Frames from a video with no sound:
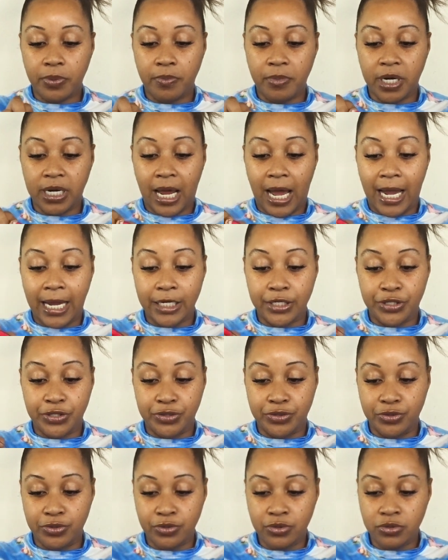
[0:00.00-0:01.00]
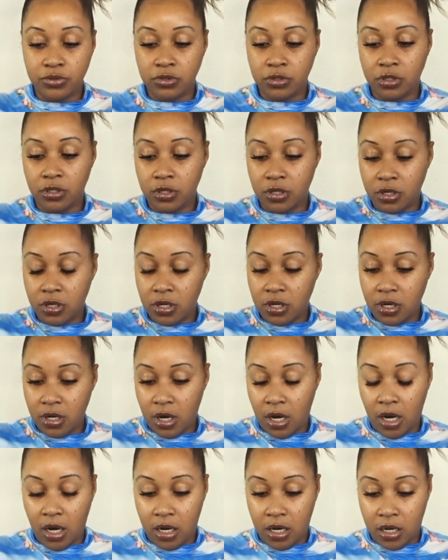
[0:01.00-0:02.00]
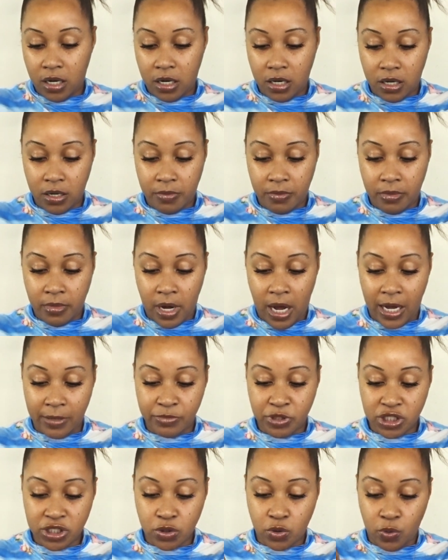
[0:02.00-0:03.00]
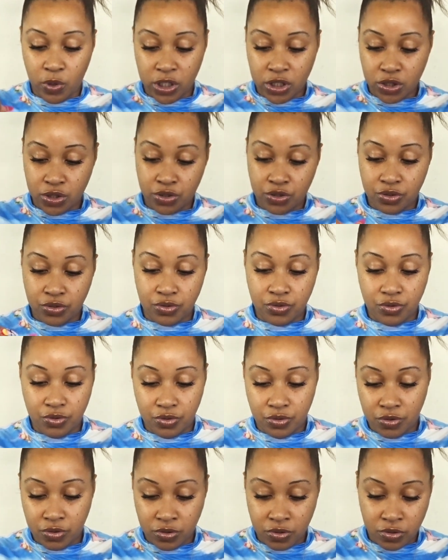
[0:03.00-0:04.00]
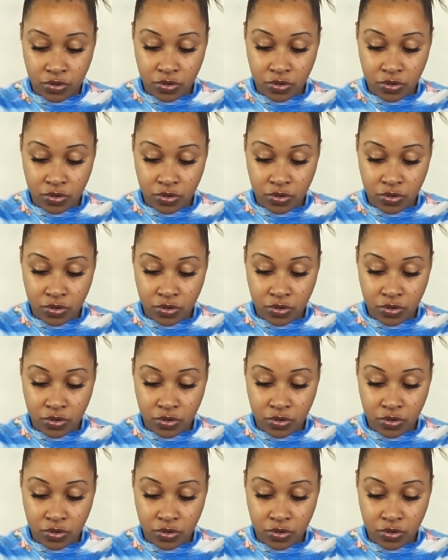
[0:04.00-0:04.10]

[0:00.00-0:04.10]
but I do. I'm just going to